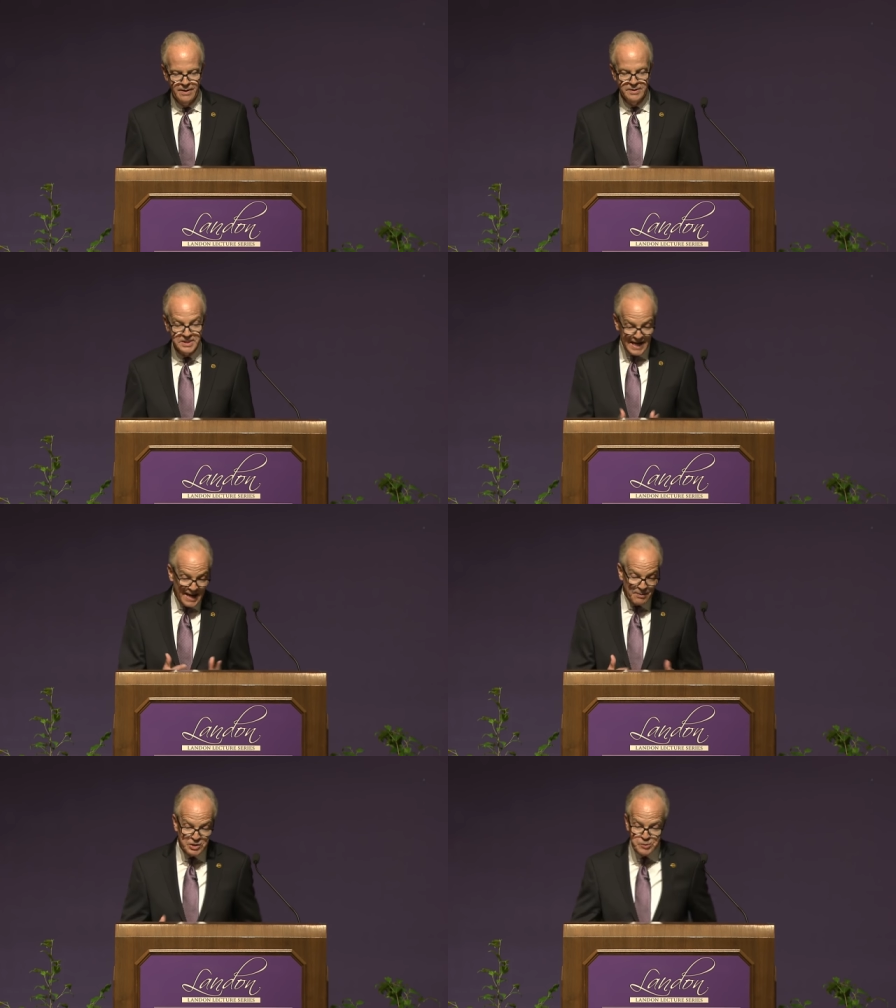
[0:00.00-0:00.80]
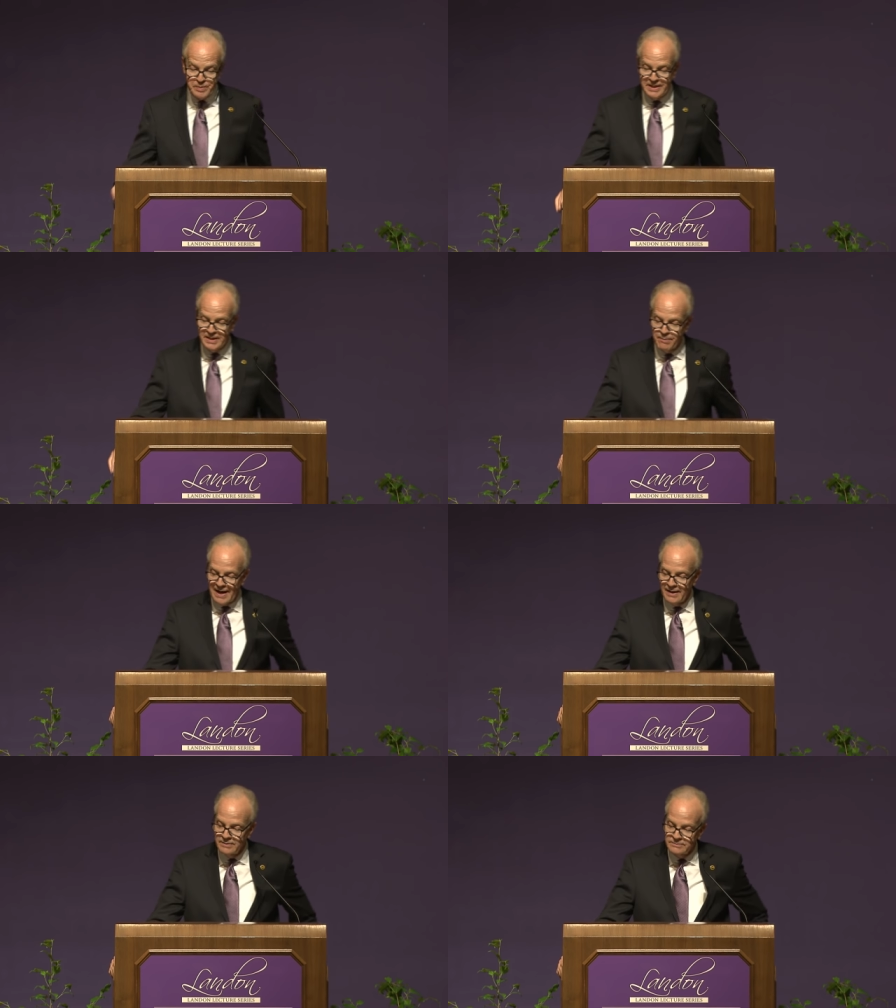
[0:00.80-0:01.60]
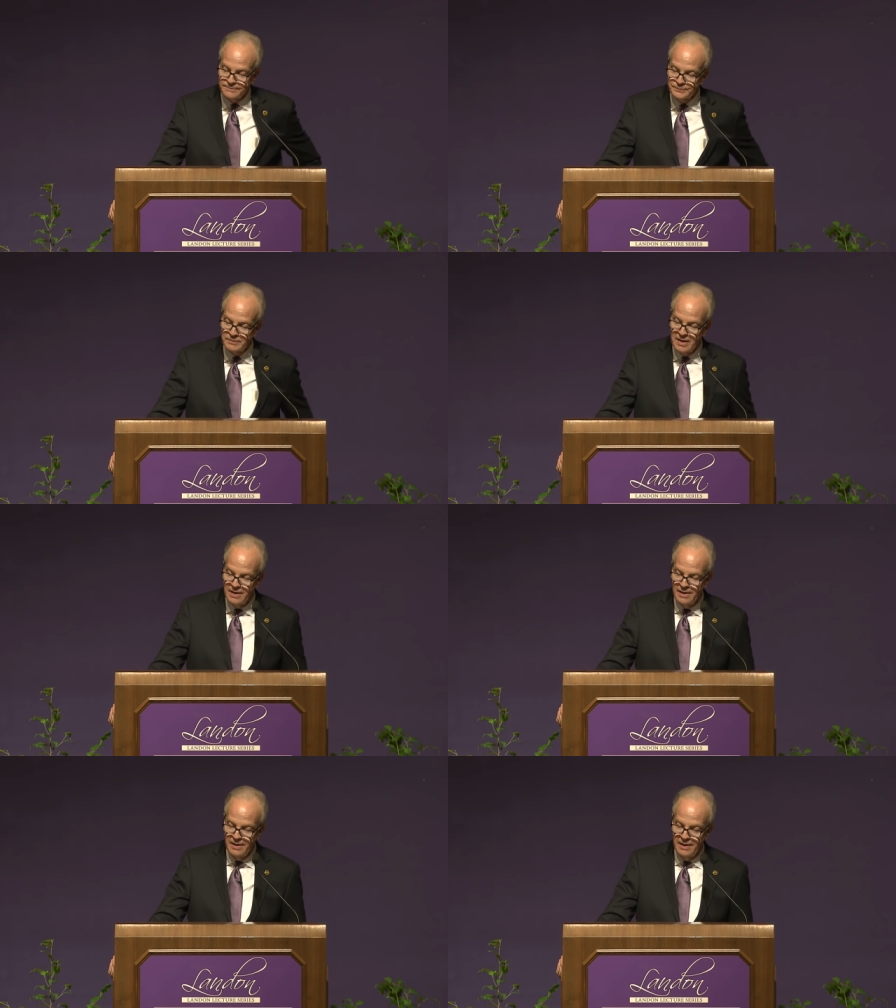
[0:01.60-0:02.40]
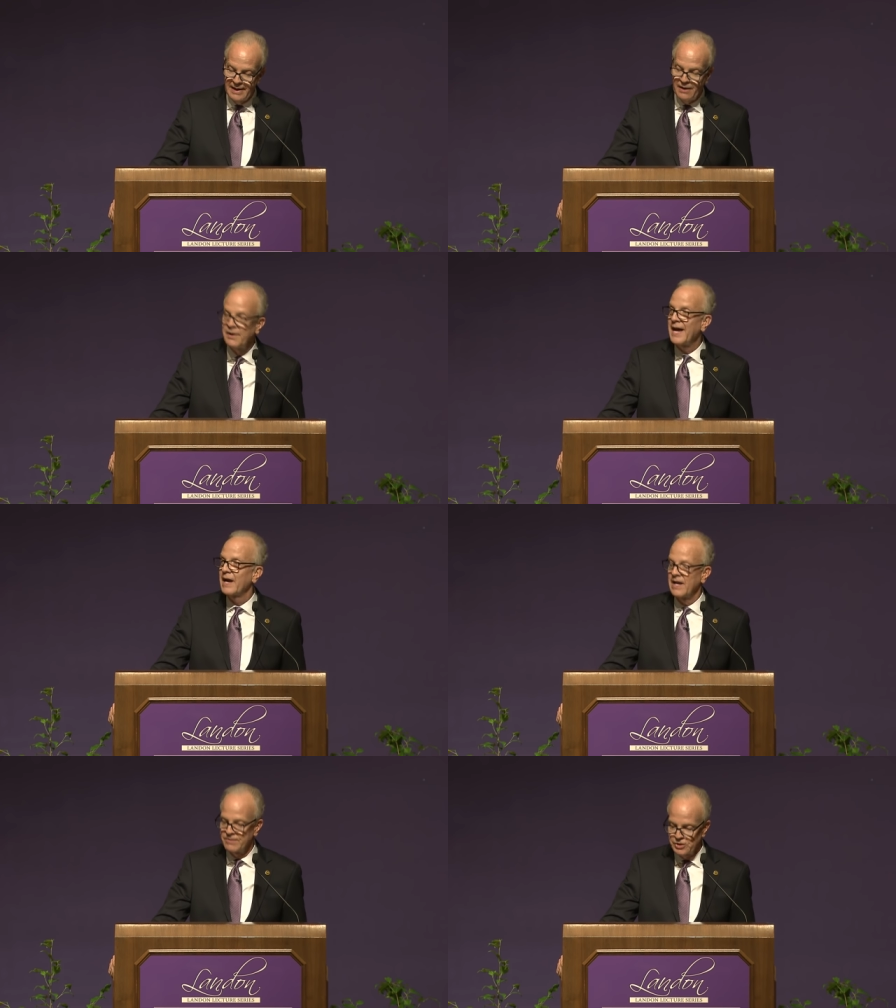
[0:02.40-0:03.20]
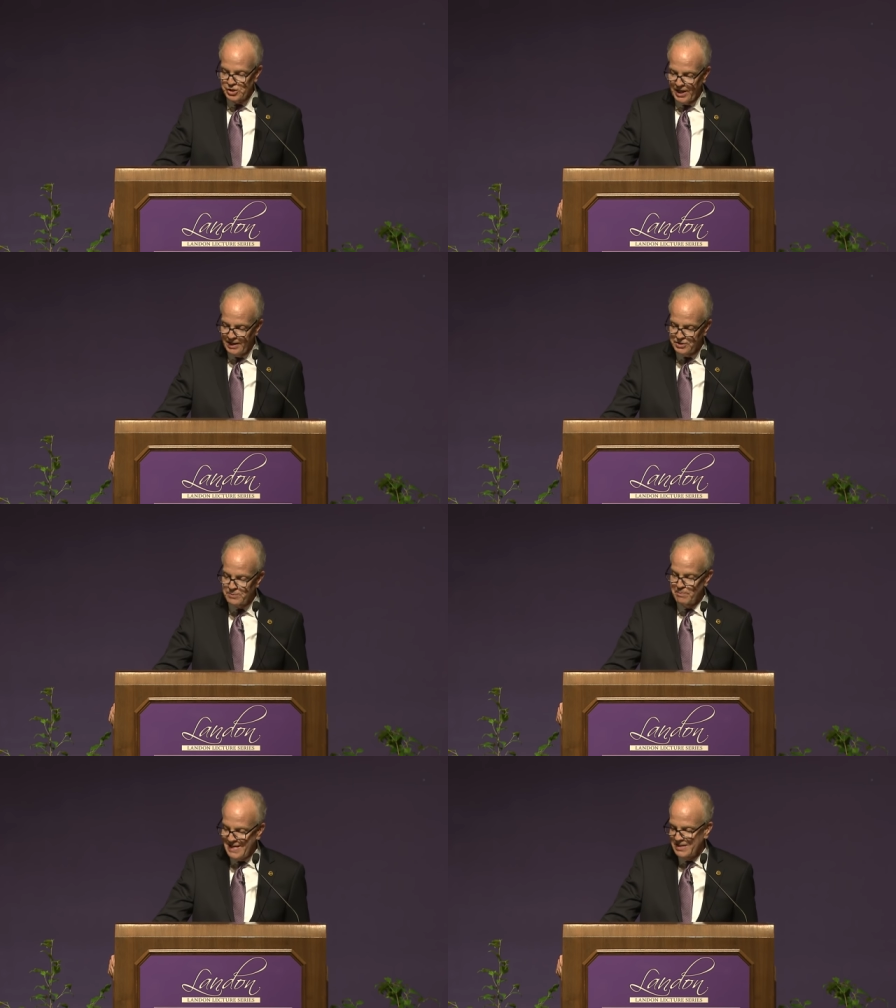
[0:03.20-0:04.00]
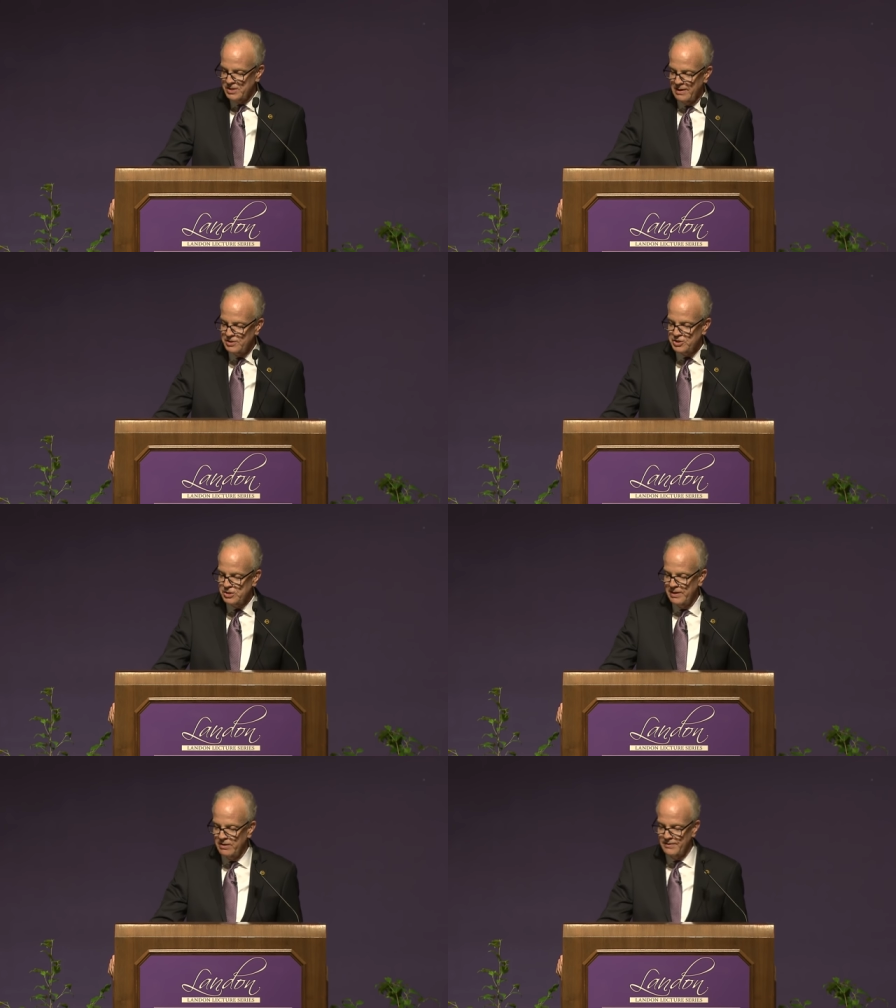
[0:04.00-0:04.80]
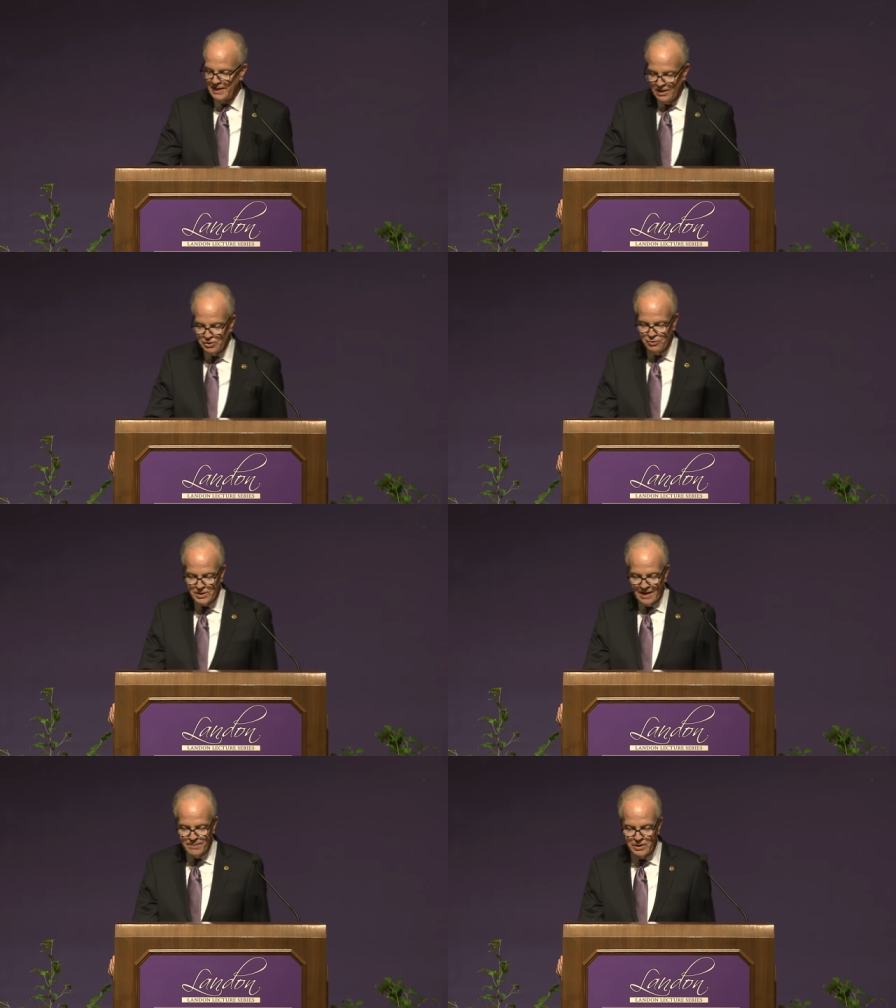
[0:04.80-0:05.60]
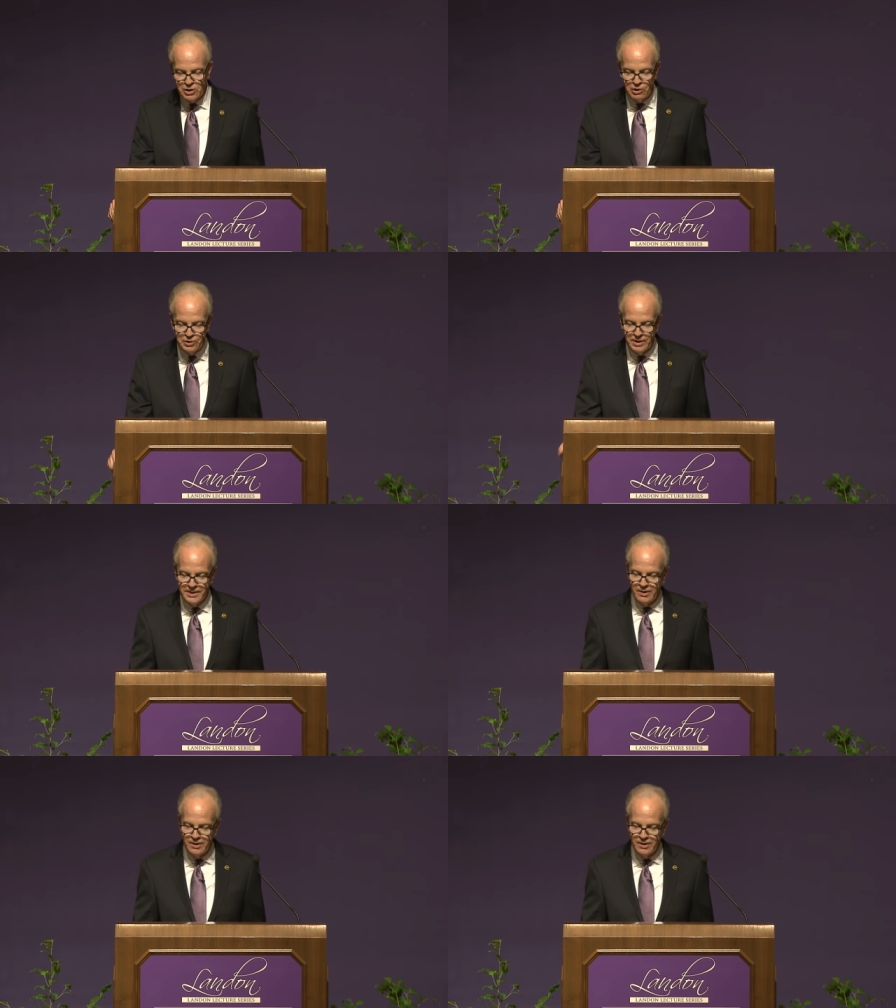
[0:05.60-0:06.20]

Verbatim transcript: Today, I'm going to speak about how 9 11 changed me as a legislator and the issues I've been called on to